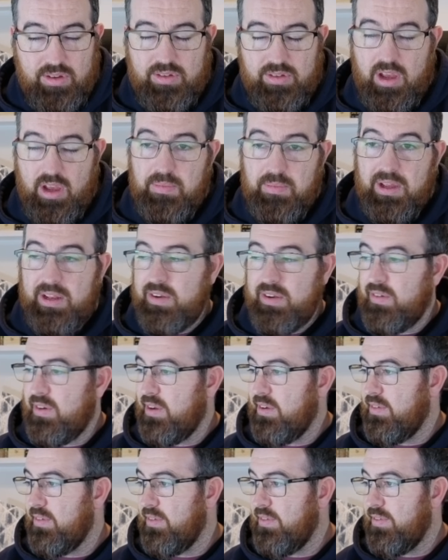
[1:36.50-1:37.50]
I'm getting
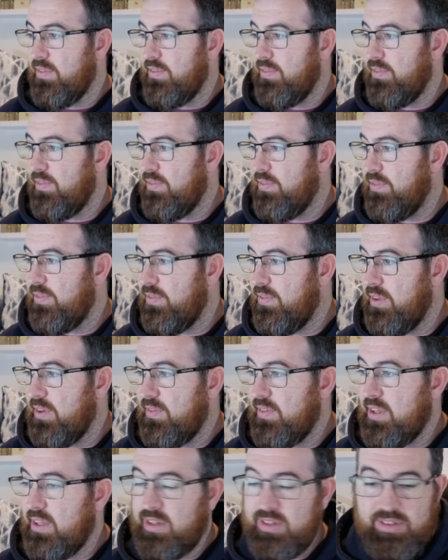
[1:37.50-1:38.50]
around
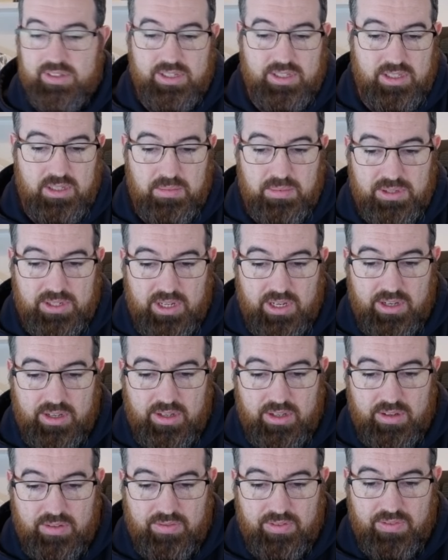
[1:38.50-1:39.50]
50 to 60%,
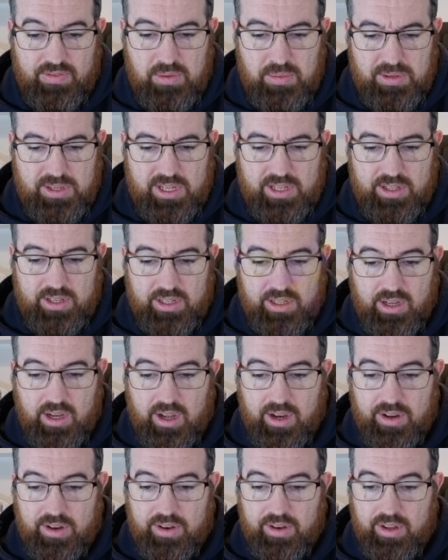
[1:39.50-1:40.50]
50% I think
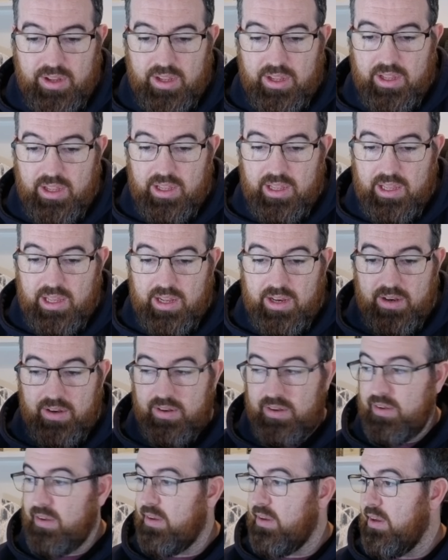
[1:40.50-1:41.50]
on it.
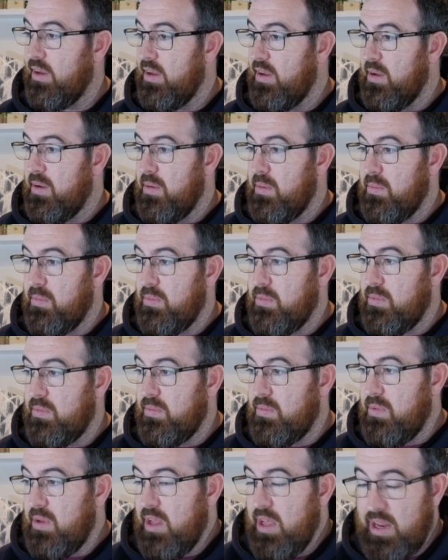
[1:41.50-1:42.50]
And
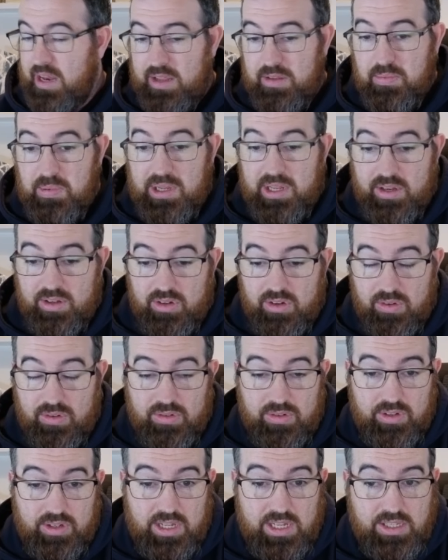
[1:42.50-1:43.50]
it has been
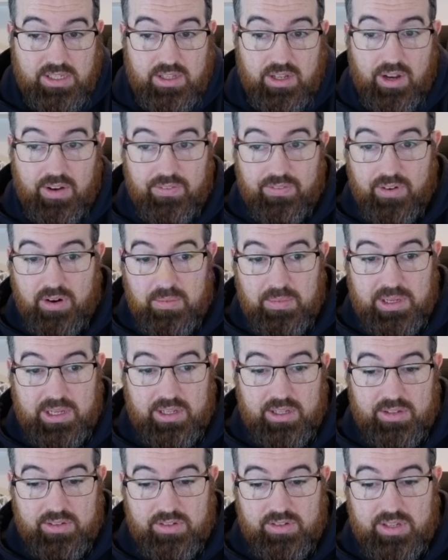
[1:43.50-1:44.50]
doing decent enough for me.
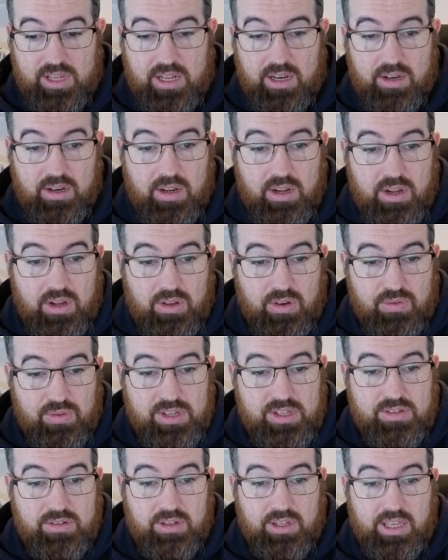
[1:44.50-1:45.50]
As I said, the
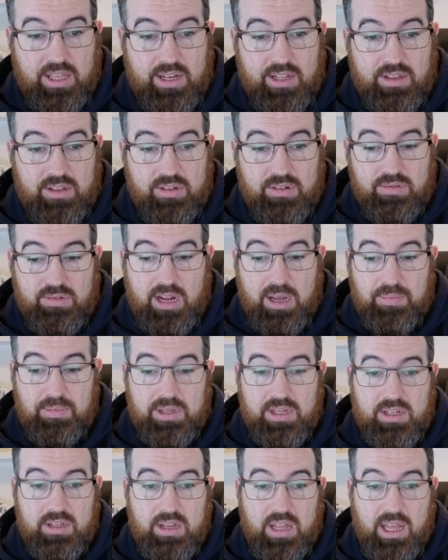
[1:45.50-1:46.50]
reason I get into Wrapped
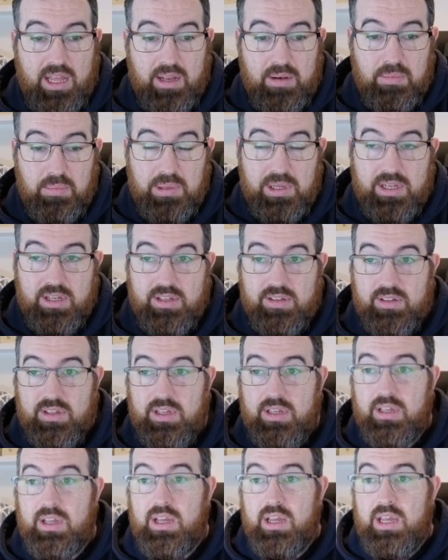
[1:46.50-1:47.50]
ETH and
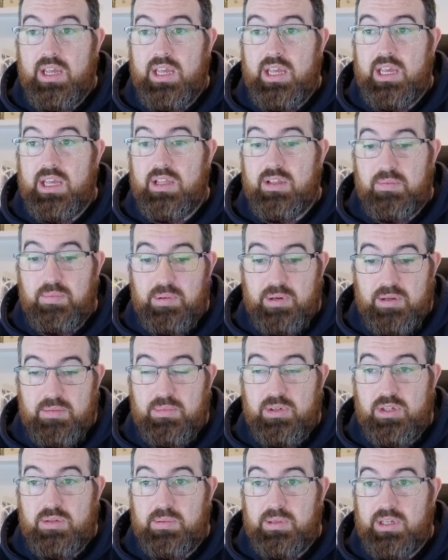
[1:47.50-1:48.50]
BTC is pretty
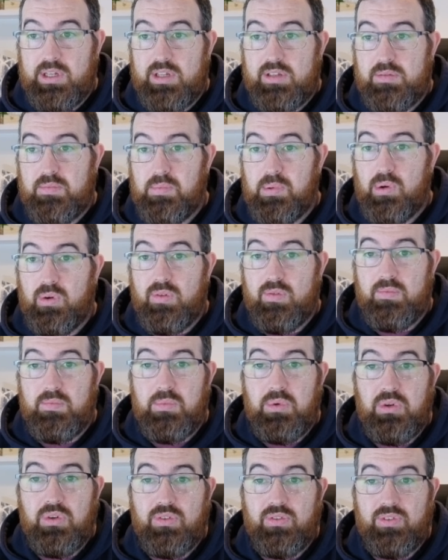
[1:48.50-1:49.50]
much because both of them
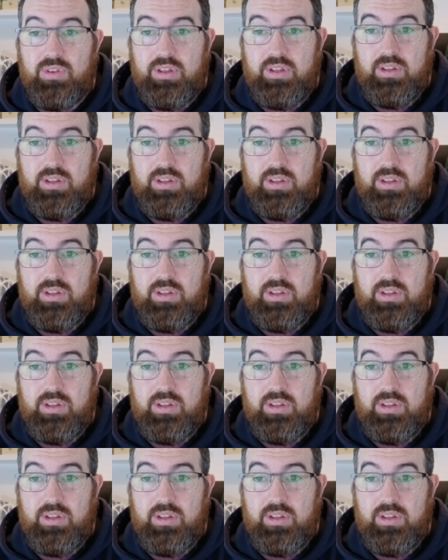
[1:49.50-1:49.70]
move